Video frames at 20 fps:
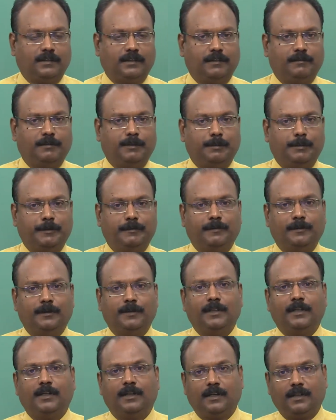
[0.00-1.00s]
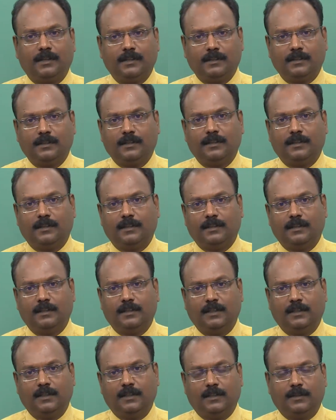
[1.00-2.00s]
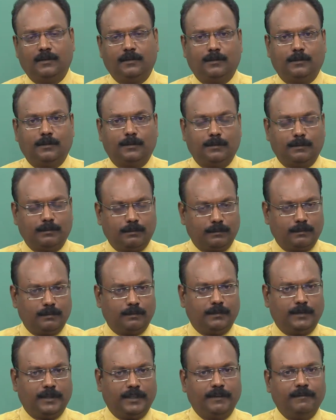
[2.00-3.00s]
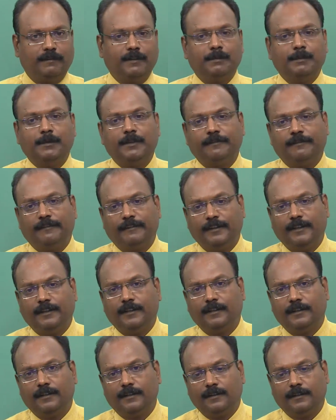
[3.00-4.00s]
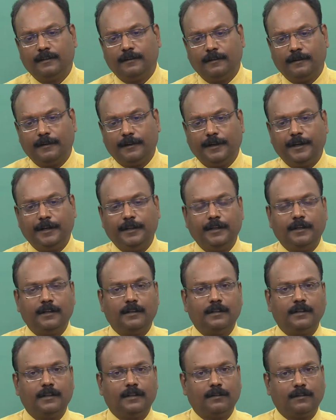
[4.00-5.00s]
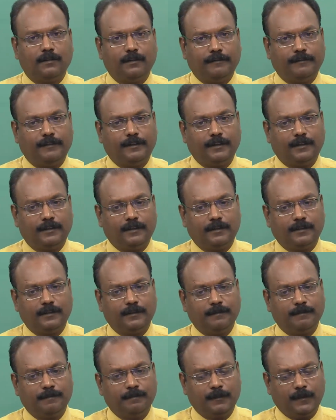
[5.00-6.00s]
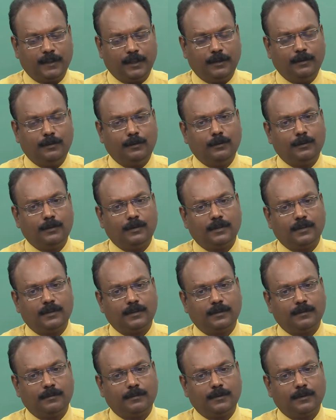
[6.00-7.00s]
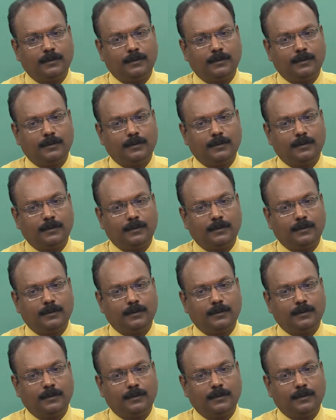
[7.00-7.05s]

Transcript: even before they ask it. So, give them the feeling, radiate that confidence, enthusiasm.